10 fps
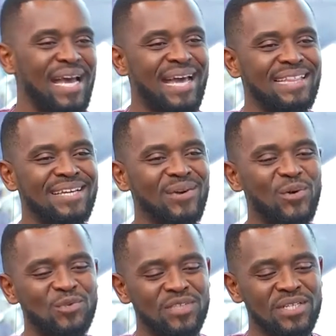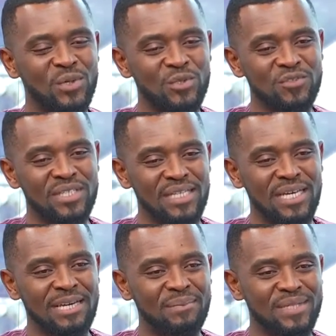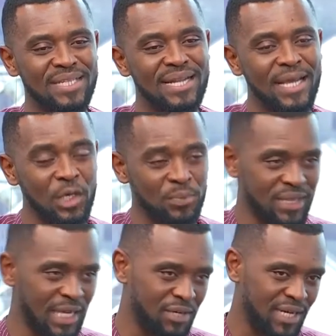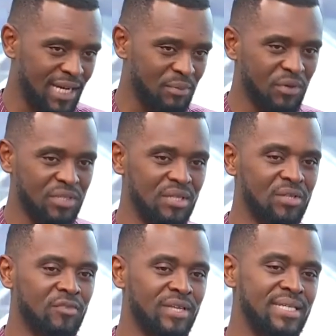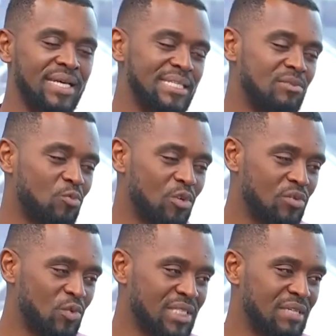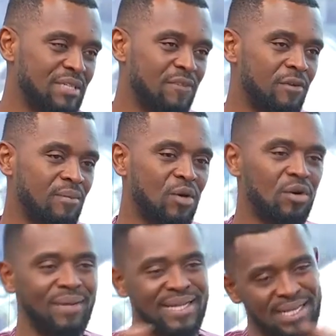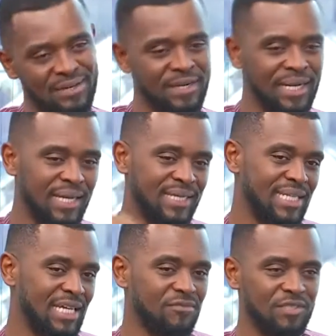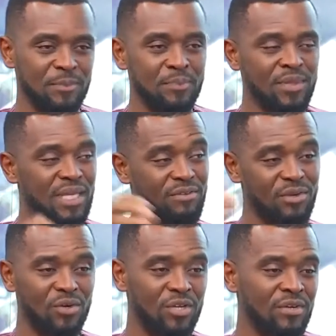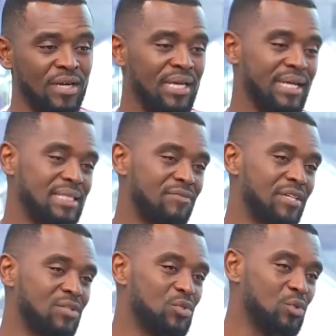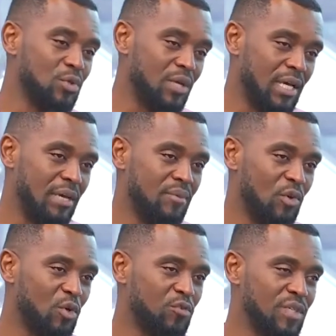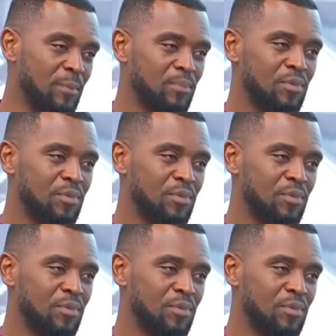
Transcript: I think COVID didn't help in that regard because a lot of attention was shifted from malaria, HIV, even cholera, and shifted to COVID.